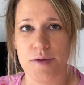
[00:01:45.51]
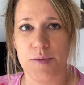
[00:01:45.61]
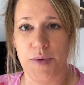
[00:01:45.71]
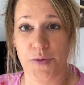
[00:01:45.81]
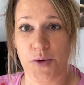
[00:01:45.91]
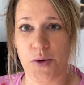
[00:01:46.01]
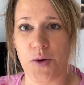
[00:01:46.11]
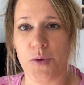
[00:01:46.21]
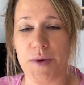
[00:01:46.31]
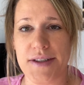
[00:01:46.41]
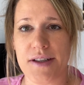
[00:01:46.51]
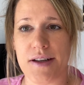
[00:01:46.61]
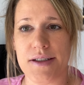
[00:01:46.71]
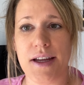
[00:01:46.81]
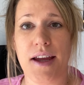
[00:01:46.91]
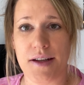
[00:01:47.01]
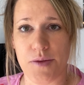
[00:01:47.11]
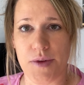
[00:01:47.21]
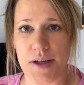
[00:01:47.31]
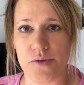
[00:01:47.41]
before we started any
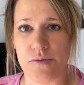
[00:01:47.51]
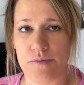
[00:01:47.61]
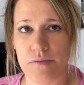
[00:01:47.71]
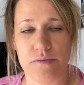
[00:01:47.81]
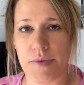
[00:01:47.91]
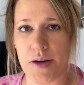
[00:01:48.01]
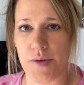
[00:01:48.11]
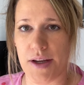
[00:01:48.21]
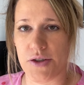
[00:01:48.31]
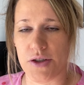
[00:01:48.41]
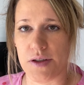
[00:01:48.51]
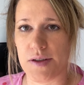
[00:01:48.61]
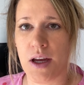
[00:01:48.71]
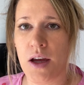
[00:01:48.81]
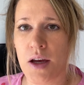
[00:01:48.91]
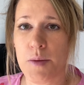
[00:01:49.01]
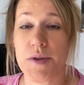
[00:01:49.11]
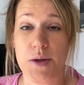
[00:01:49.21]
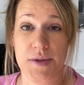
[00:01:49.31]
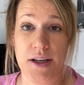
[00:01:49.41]
of these renovations,
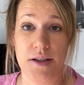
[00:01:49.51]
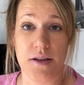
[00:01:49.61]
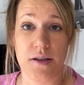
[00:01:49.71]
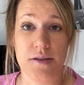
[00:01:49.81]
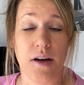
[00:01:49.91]
because it was hideous.